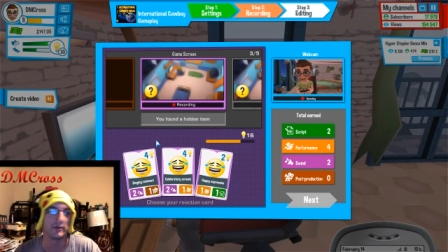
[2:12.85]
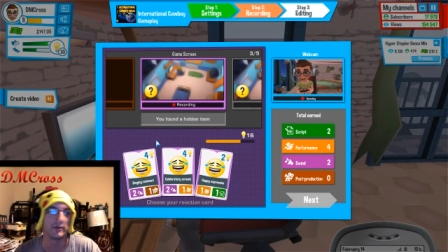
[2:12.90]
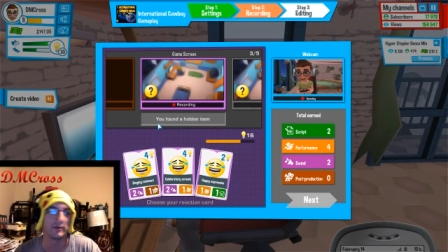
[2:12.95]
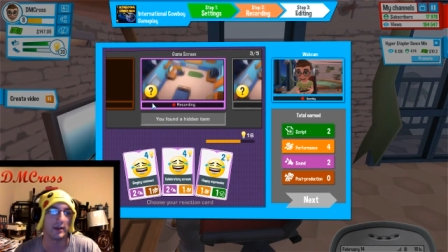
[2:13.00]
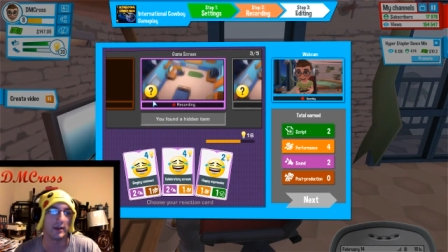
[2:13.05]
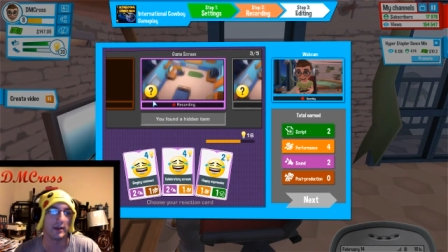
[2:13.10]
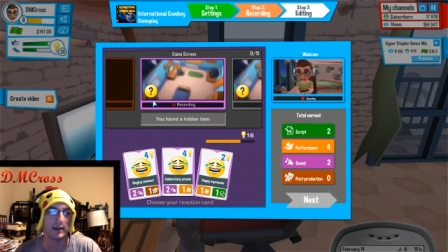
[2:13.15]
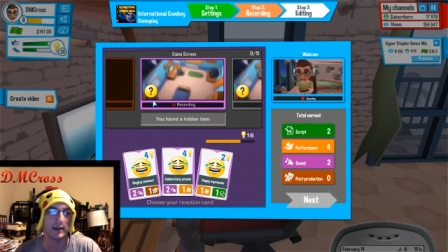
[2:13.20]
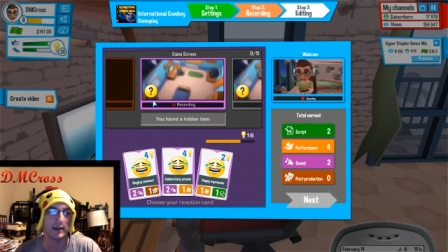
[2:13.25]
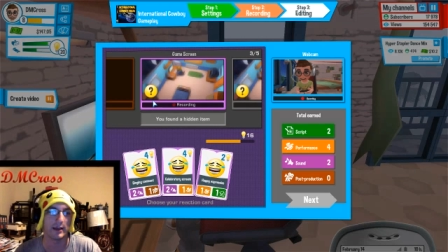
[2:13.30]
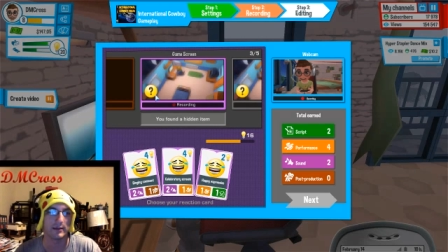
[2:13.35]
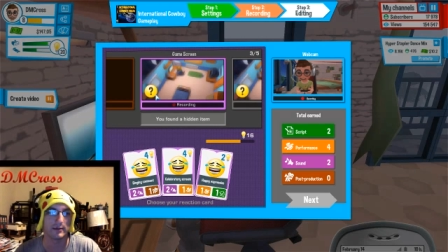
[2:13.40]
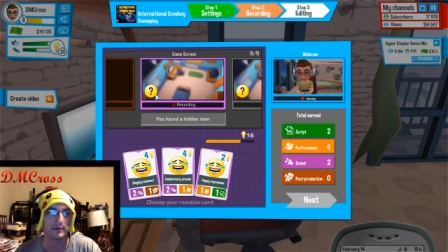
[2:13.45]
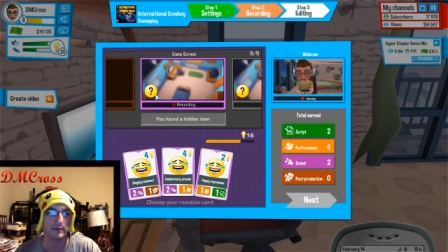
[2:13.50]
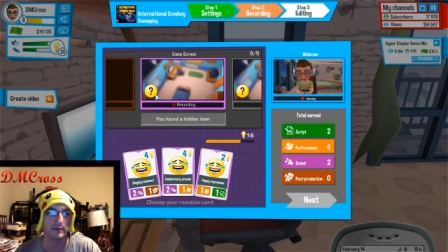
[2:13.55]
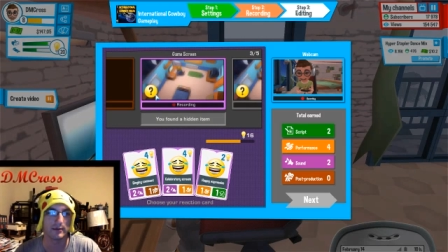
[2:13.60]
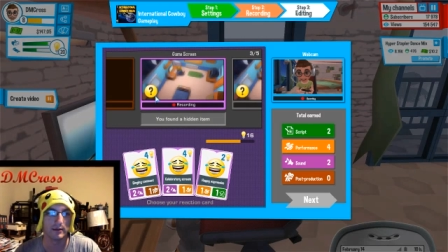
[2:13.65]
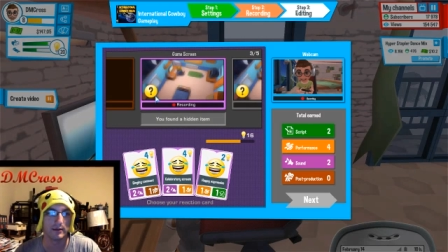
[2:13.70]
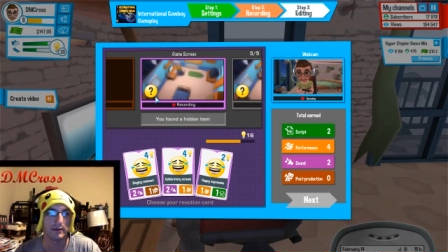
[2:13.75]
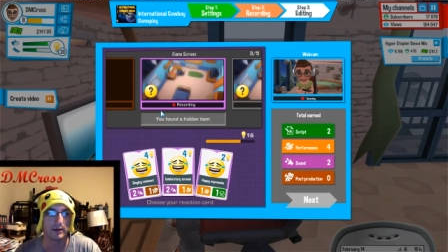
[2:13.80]
I guess.
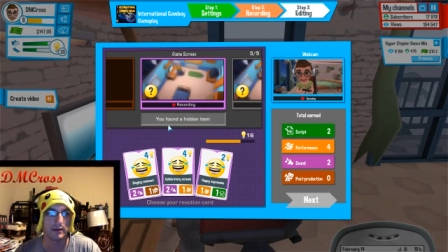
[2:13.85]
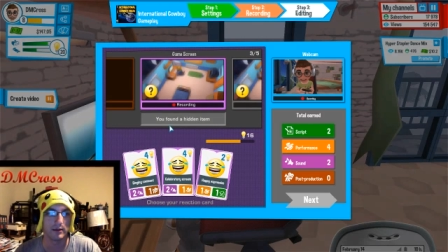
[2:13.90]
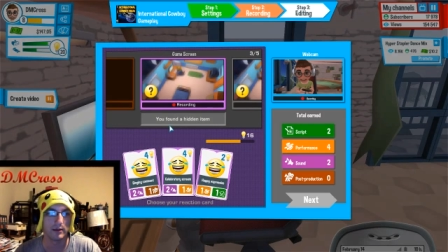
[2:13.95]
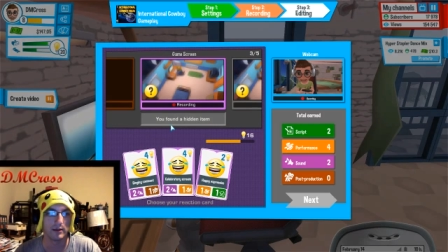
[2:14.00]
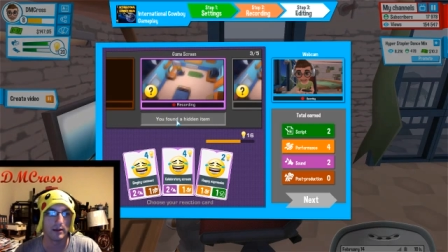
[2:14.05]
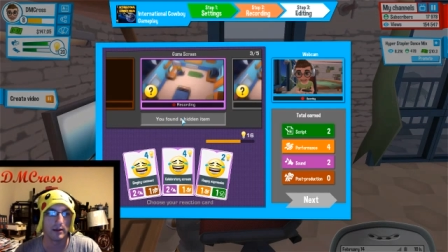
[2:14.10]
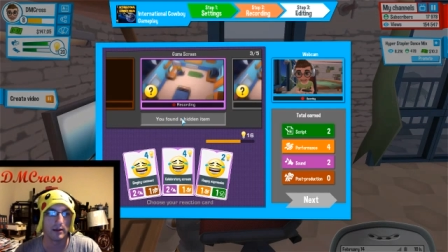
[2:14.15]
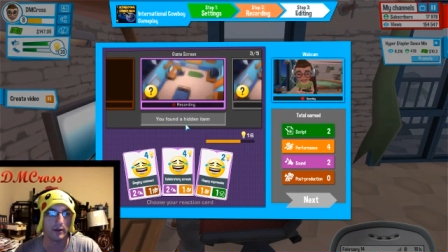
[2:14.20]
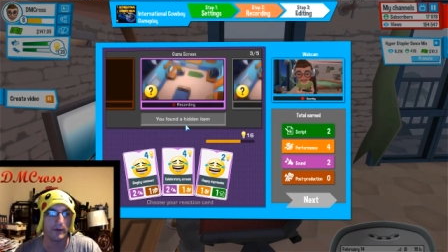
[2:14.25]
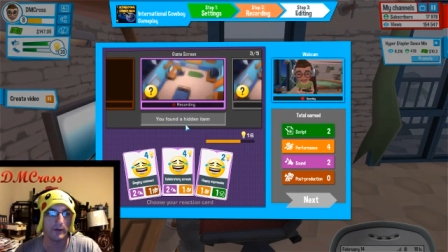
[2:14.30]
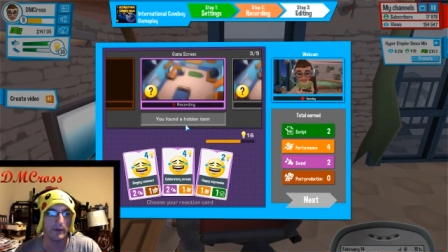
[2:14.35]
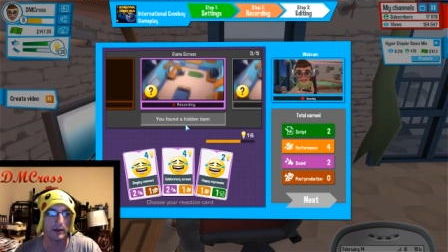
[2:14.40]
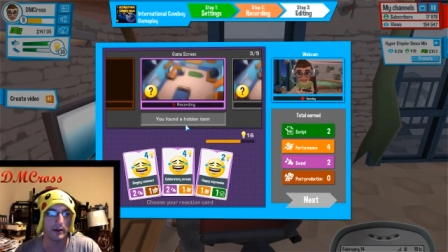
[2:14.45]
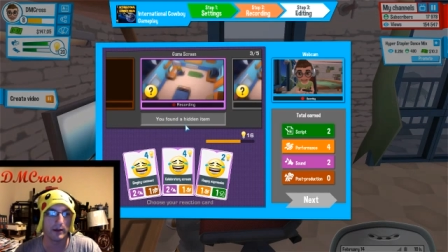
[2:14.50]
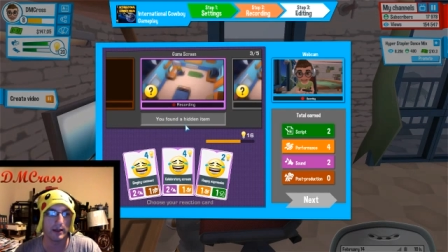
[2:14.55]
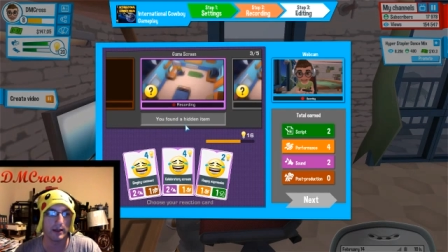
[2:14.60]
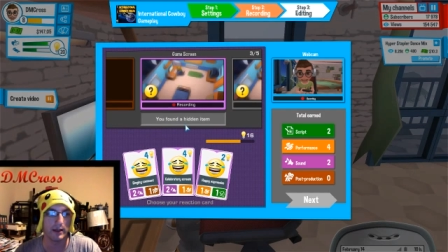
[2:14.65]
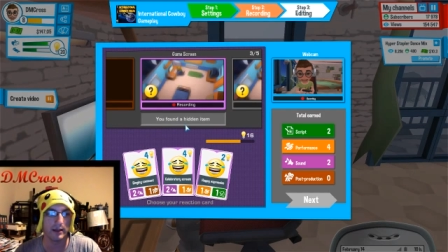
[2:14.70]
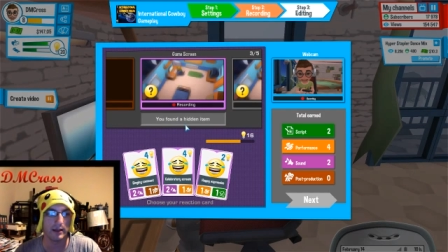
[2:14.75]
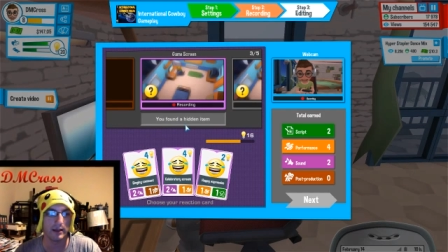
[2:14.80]
You found
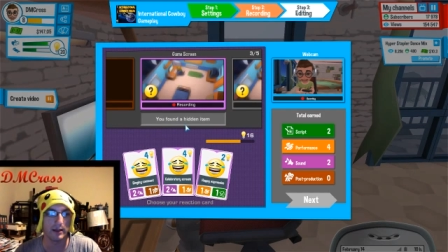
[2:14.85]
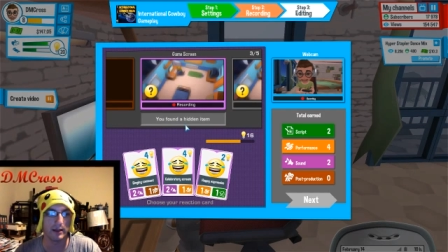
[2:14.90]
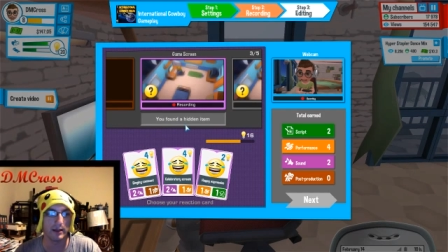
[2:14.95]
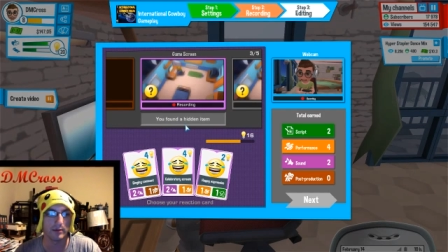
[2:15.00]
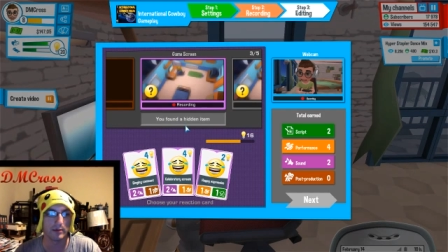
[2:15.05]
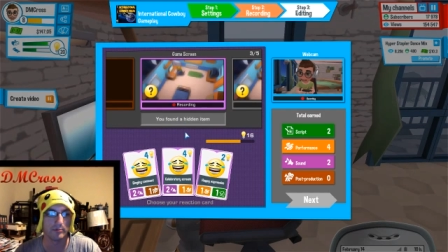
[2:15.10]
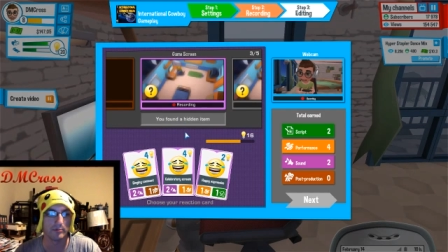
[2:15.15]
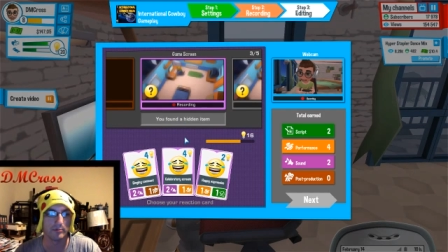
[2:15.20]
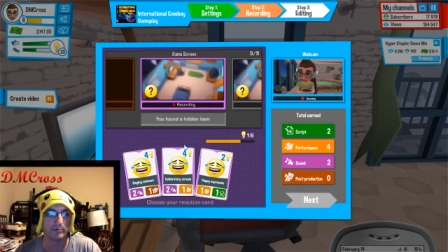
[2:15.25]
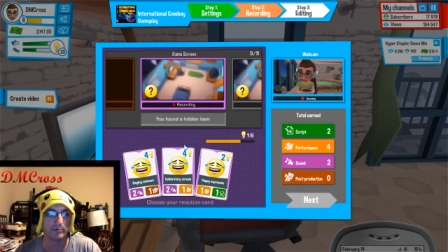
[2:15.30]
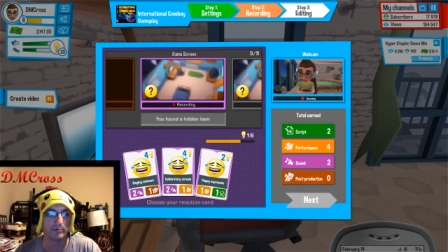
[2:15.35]
the hidden item.